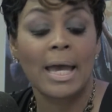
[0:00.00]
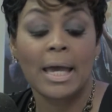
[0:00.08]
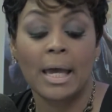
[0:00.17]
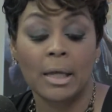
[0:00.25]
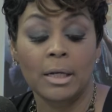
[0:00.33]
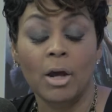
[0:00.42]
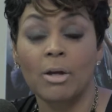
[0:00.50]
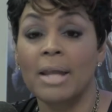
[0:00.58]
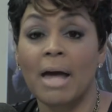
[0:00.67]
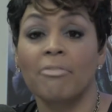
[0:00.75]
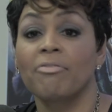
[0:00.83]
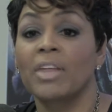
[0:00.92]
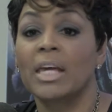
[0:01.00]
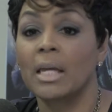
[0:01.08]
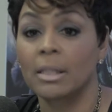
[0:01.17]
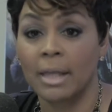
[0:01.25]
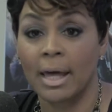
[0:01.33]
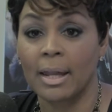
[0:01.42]
and her not think
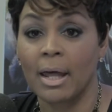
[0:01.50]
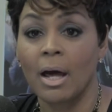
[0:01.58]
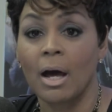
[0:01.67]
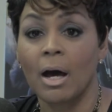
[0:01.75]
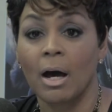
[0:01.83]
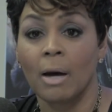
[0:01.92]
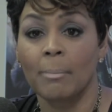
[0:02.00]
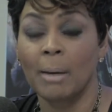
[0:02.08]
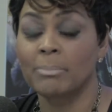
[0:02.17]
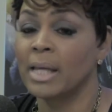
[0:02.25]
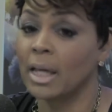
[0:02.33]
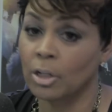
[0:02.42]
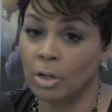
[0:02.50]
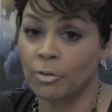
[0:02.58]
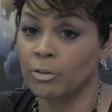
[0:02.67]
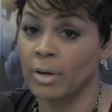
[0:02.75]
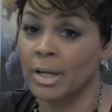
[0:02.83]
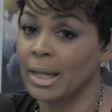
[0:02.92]
that I'm taking her for
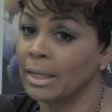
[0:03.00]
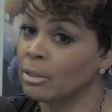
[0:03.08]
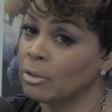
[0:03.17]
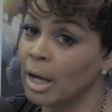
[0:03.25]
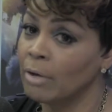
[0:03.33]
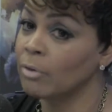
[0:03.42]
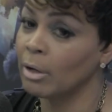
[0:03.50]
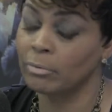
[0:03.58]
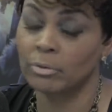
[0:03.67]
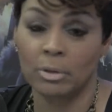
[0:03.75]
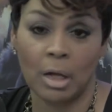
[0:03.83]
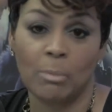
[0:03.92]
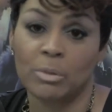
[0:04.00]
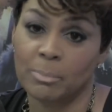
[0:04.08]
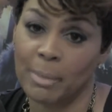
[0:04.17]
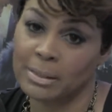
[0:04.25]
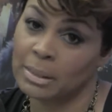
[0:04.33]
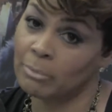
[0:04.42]
granted. Like, I was
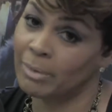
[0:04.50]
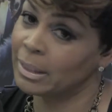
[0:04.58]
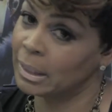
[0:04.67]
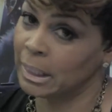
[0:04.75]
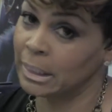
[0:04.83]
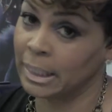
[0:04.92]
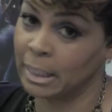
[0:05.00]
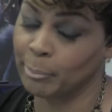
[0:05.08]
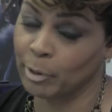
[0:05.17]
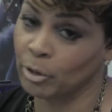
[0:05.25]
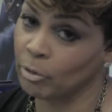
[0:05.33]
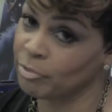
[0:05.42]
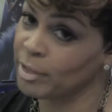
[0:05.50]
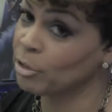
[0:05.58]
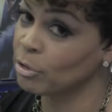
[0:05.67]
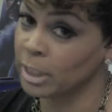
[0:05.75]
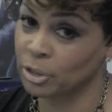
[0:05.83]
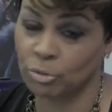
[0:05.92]
messed up right there that day. But girl, thank
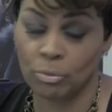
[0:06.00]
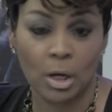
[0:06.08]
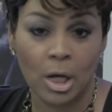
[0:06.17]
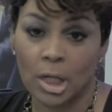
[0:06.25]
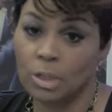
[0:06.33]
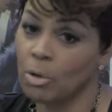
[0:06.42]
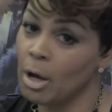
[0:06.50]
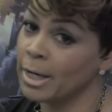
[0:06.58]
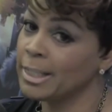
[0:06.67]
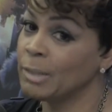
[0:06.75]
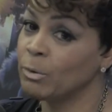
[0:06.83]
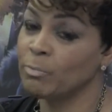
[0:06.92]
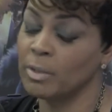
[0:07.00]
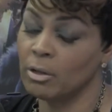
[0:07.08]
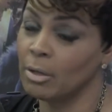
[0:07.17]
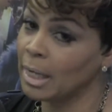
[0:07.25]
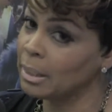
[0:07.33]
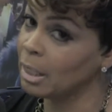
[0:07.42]
you that you hung in there with me.
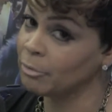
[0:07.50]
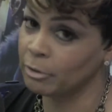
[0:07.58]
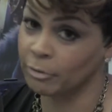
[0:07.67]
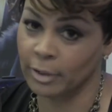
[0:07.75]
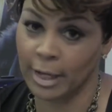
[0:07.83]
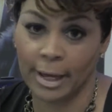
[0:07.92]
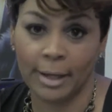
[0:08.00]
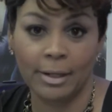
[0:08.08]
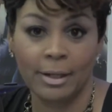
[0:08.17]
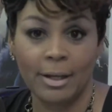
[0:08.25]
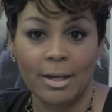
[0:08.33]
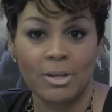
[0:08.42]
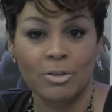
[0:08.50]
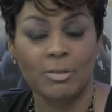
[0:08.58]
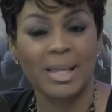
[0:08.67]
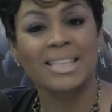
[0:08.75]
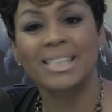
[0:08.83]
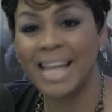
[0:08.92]
Girl, I love you for that.
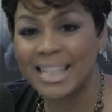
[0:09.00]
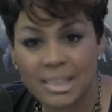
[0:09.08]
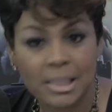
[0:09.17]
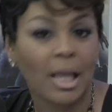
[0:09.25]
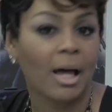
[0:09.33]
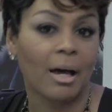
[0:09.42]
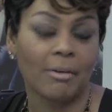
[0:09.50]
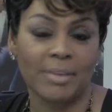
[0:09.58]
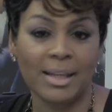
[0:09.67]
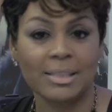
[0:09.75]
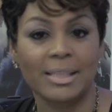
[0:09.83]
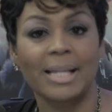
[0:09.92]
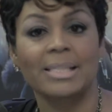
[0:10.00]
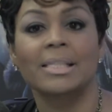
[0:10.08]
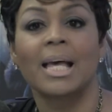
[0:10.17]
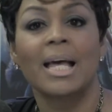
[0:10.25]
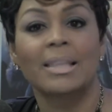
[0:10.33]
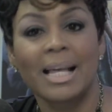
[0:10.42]
That's love.
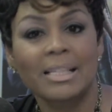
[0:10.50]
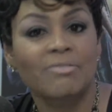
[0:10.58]
That's